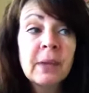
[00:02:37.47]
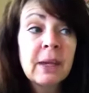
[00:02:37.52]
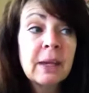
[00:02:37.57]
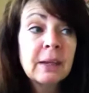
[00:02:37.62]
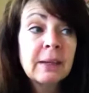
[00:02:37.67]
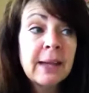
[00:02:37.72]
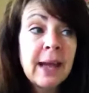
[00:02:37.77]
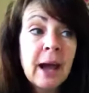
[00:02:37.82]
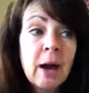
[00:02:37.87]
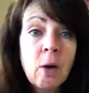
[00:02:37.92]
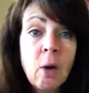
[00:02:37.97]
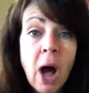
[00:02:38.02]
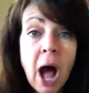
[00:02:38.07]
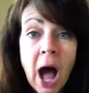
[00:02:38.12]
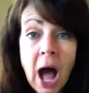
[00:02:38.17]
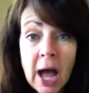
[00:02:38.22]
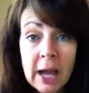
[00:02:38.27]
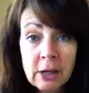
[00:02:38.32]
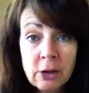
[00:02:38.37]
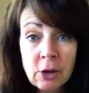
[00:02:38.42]
Now,
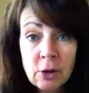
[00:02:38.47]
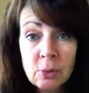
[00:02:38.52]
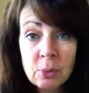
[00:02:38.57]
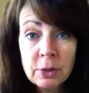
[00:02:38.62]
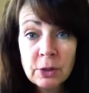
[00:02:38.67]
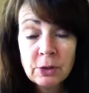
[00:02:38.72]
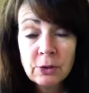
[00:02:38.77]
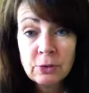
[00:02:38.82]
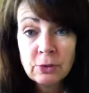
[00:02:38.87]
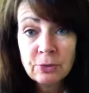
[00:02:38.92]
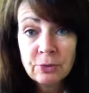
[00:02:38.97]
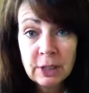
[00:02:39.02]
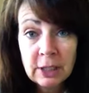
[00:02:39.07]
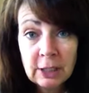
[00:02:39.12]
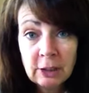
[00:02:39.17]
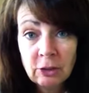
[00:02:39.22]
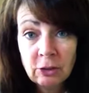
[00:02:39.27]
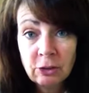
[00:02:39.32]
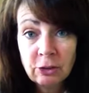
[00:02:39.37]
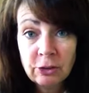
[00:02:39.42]
I know when you
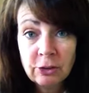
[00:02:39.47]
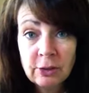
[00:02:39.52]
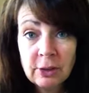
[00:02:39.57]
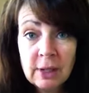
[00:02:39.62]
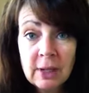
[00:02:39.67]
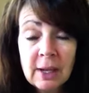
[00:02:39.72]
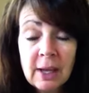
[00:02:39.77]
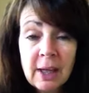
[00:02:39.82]
finished